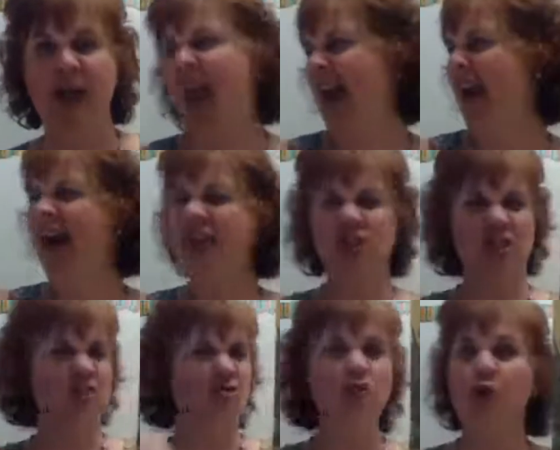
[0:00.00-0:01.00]
and I just
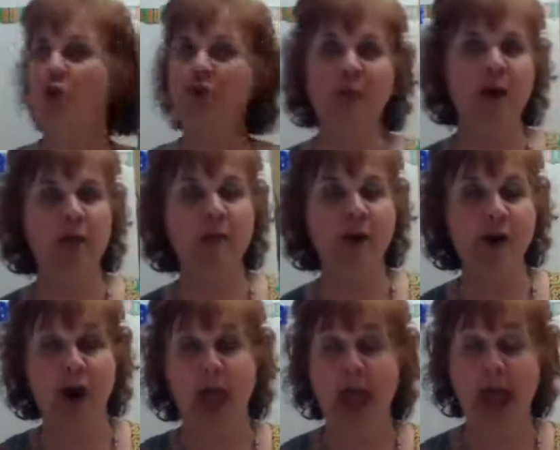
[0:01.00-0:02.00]
tore them all apart,